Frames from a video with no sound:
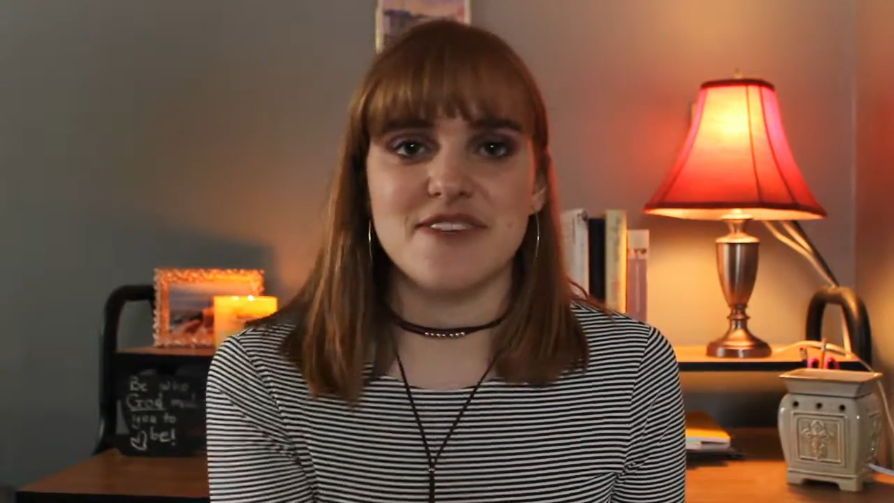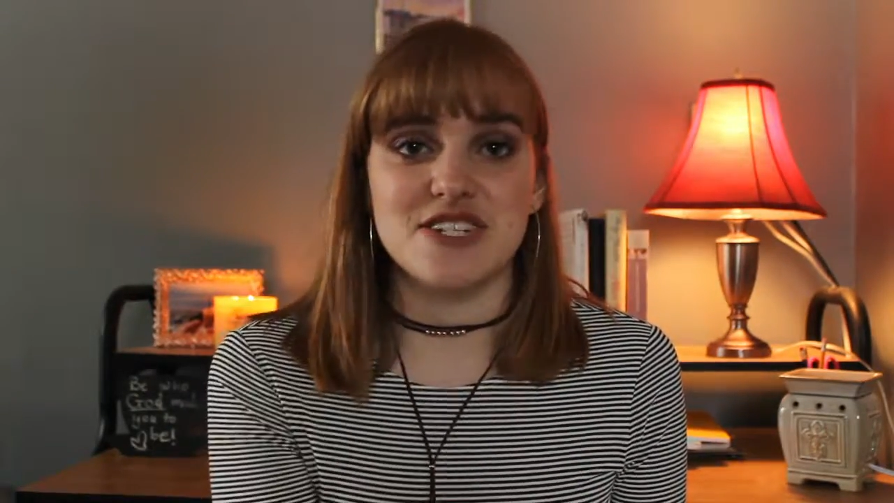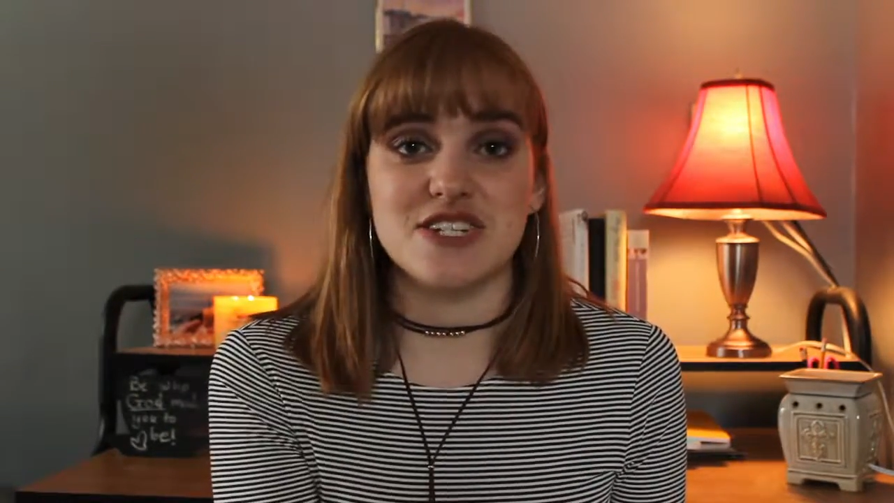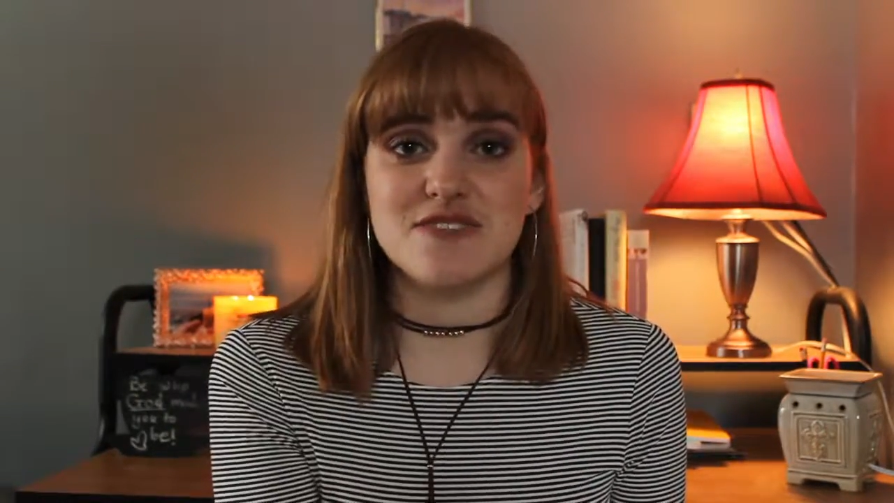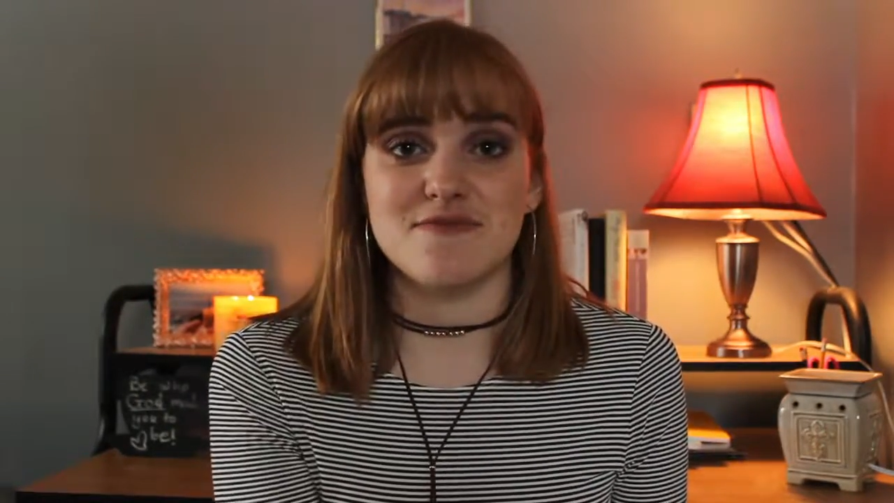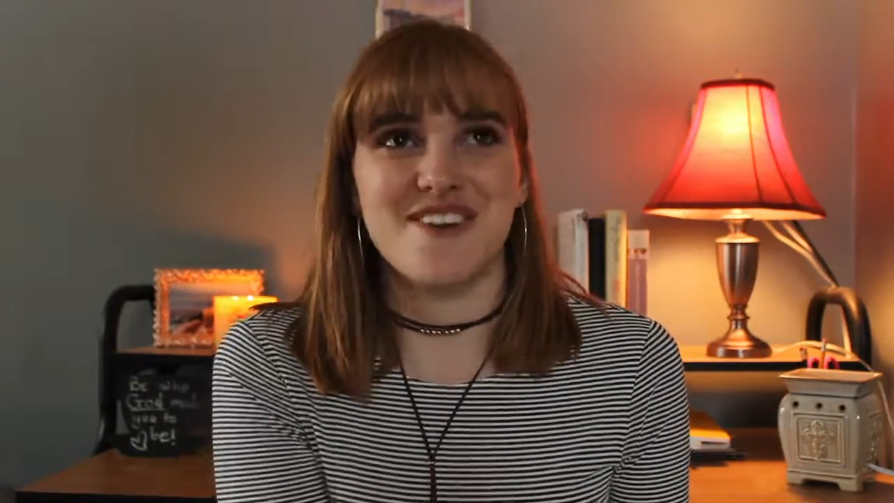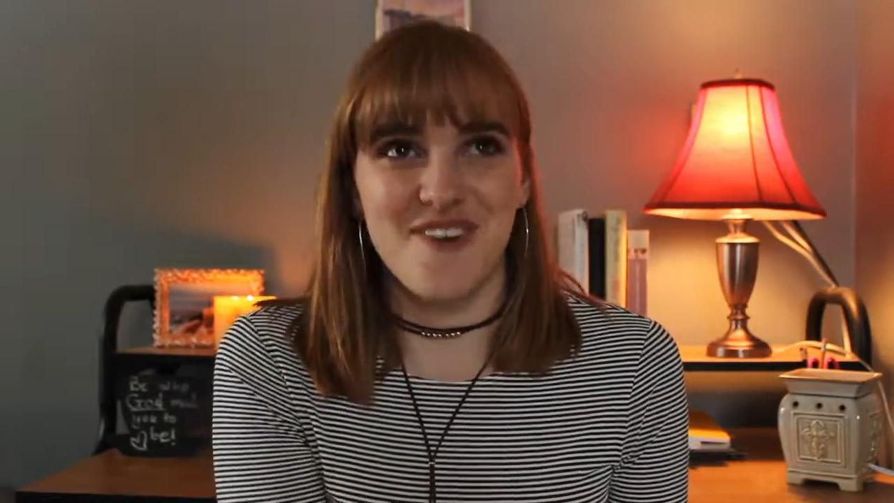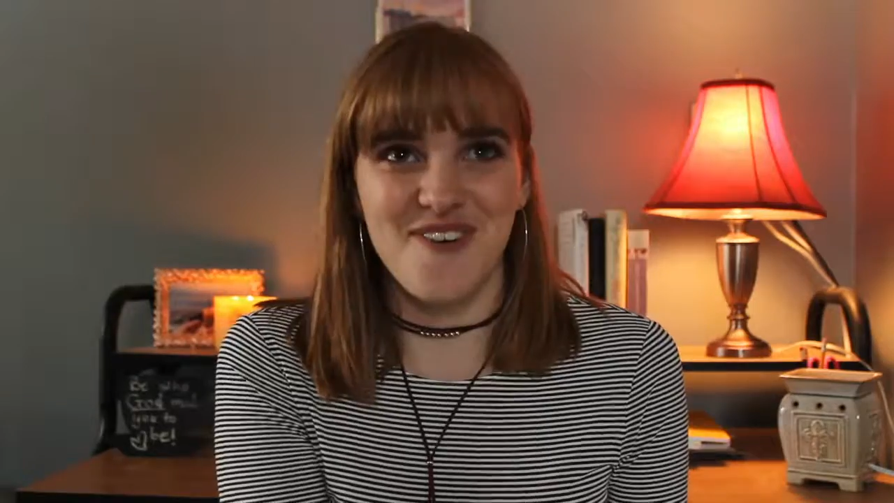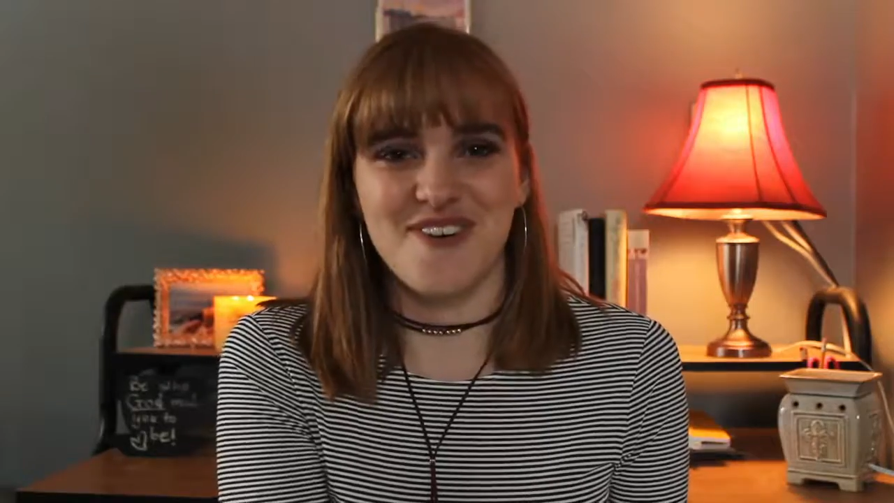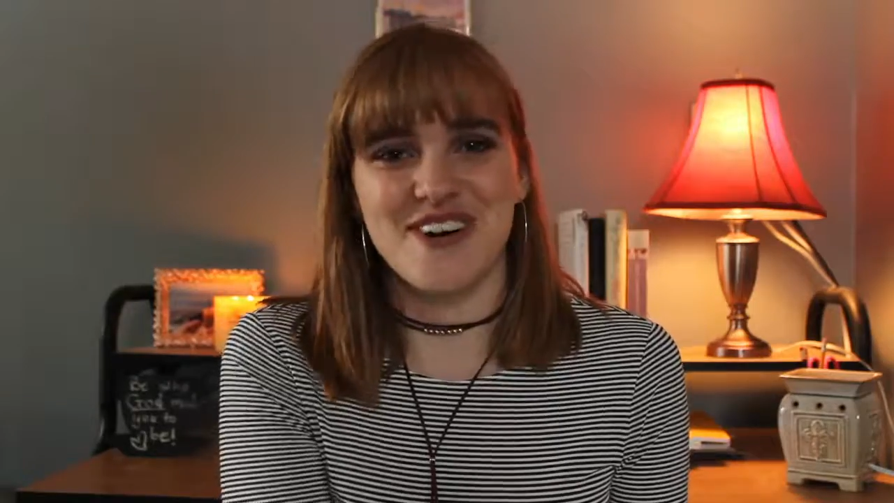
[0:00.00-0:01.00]
And she's just a really
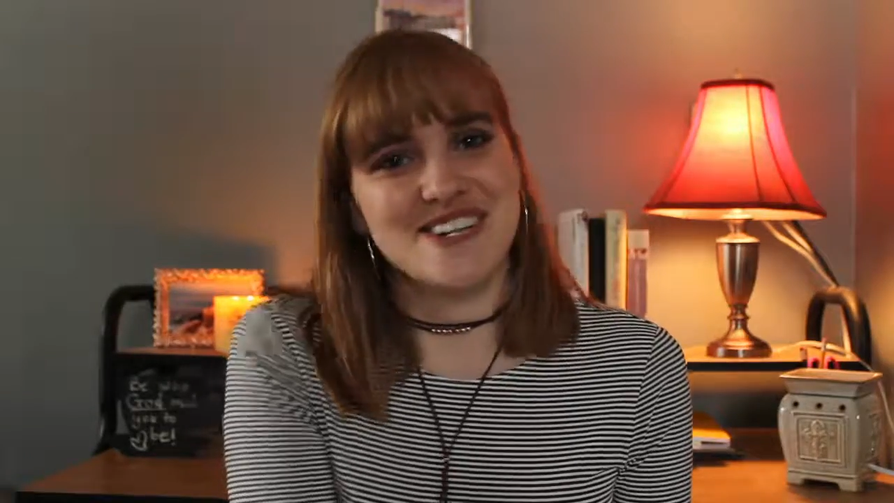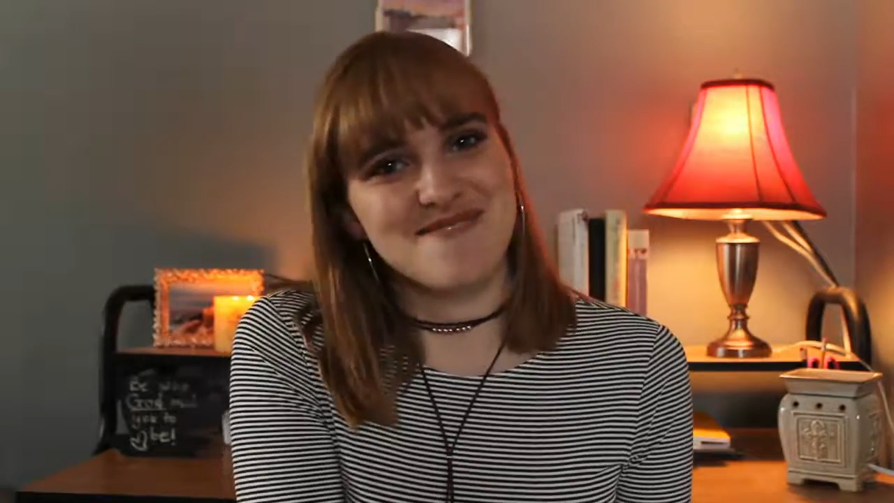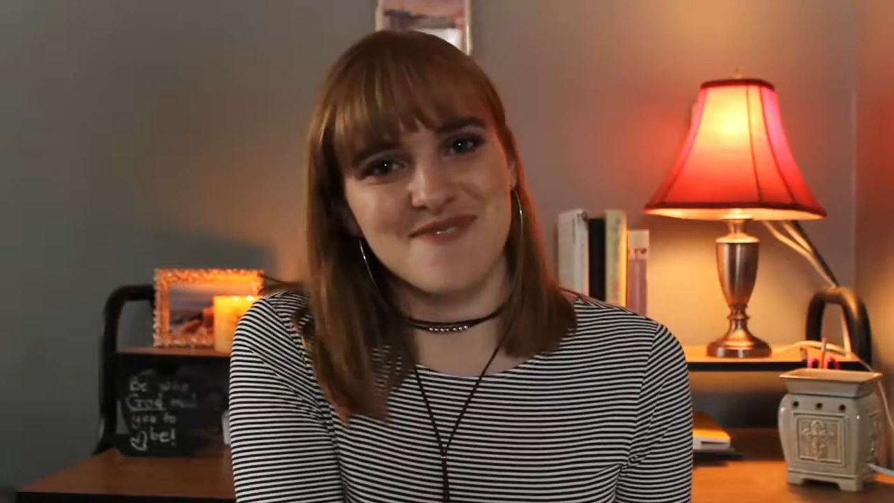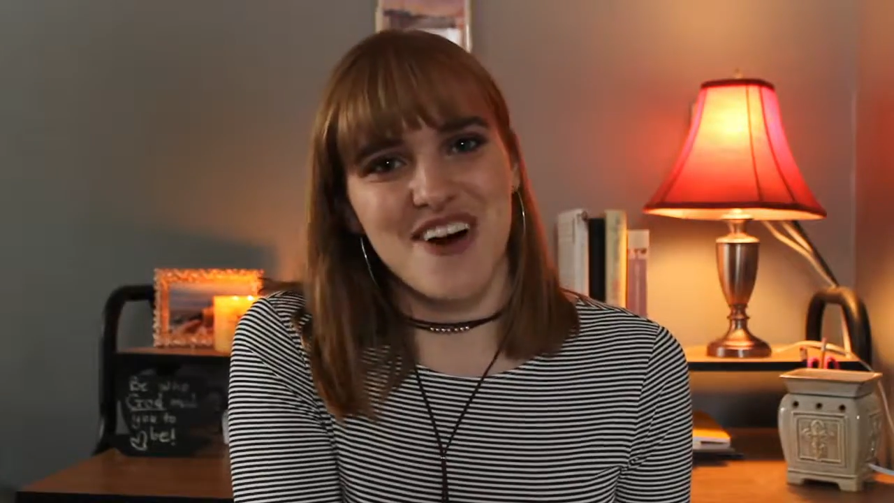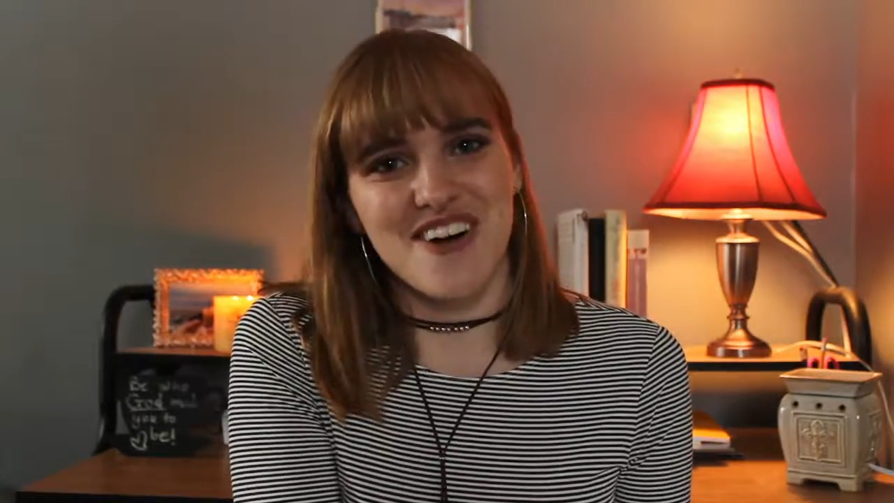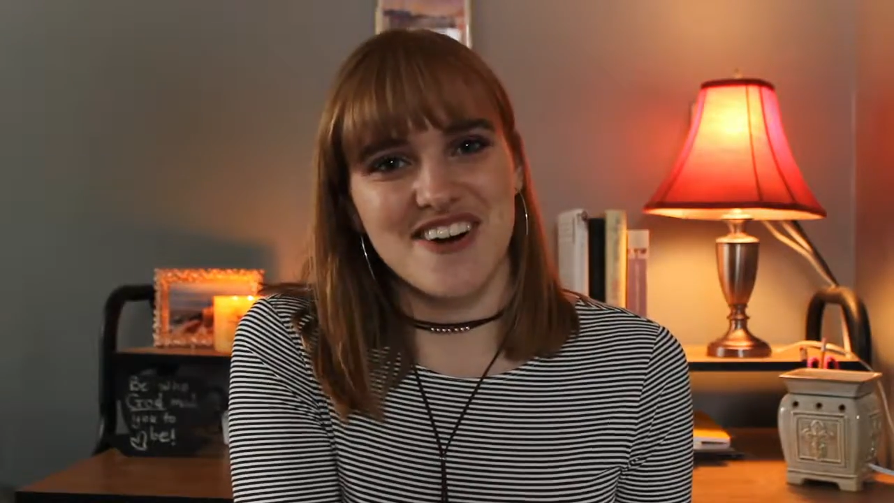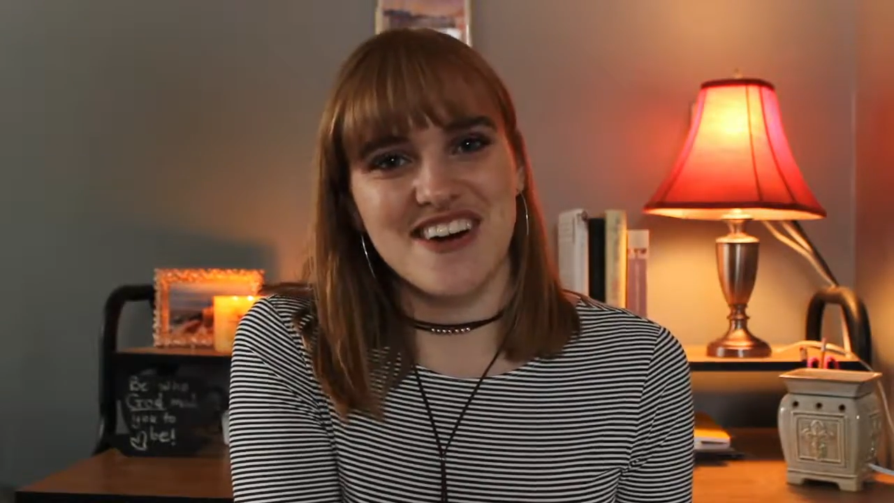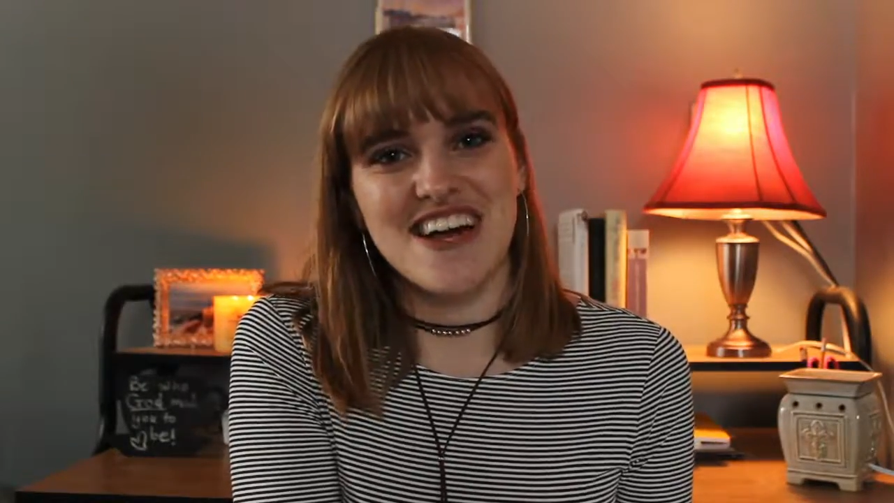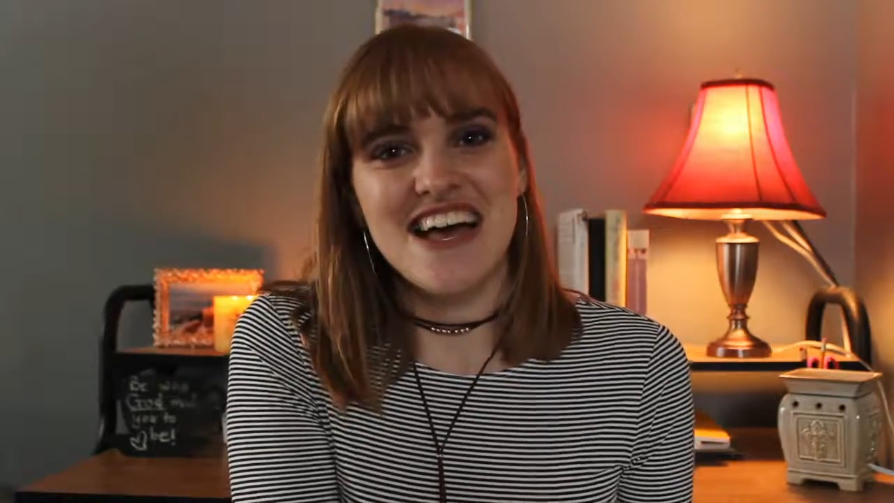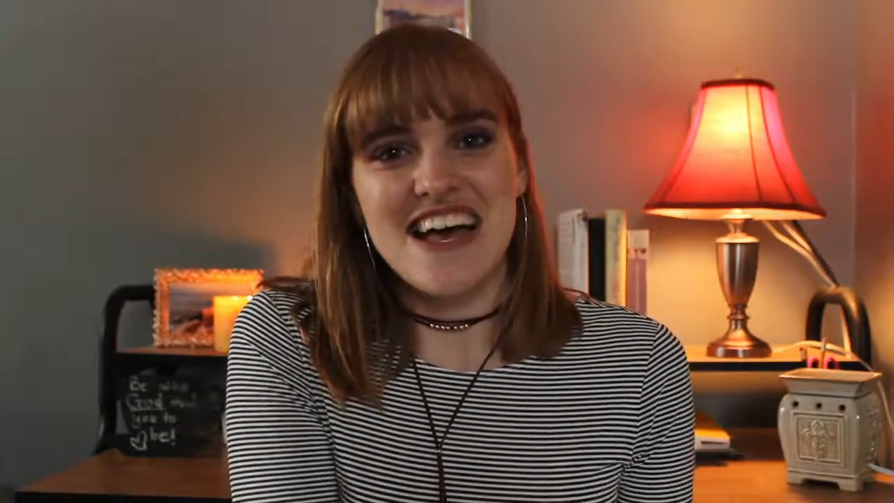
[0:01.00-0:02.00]
cool Christian
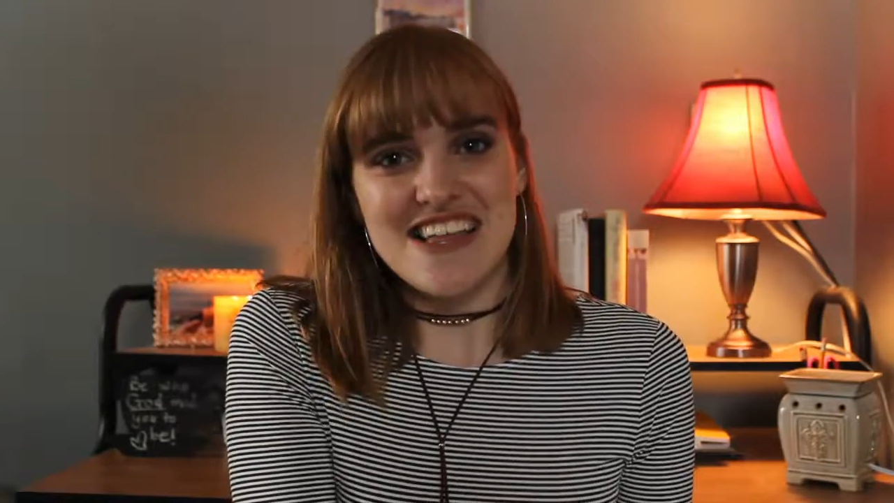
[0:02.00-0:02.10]
blogger